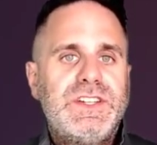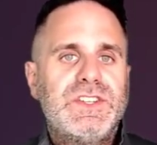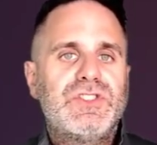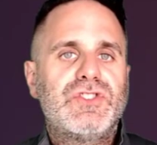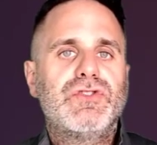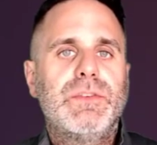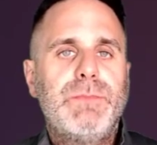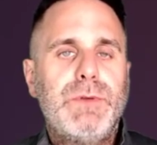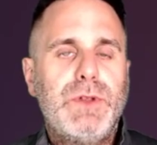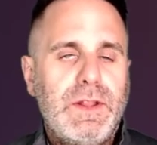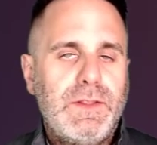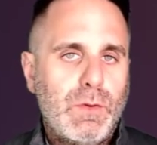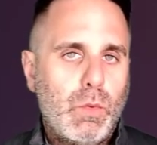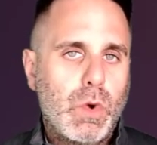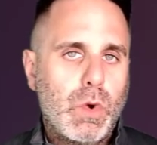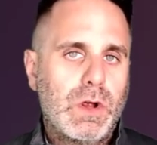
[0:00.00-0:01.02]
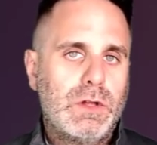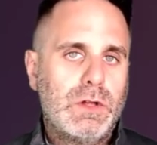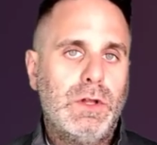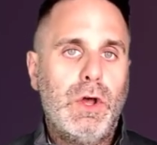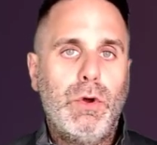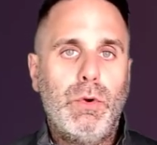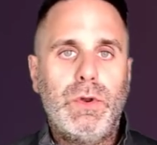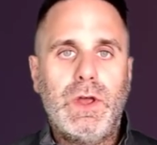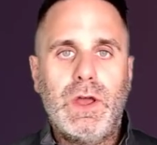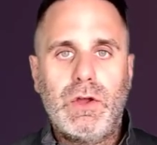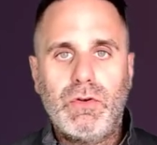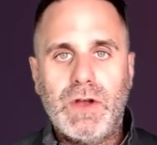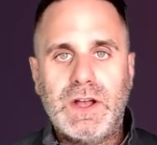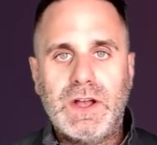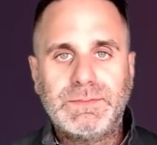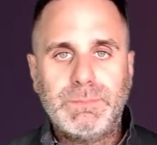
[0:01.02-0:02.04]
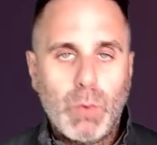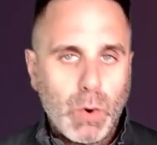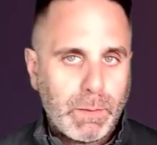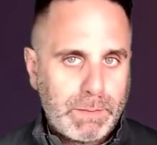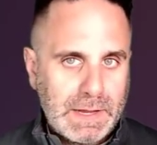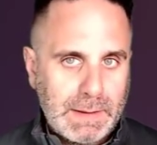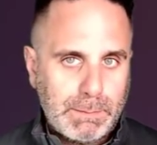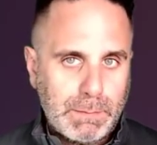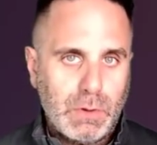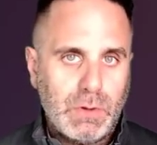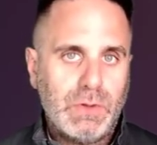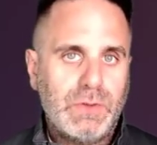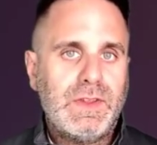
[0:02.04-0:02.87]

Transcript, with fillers: distributing the workload across more people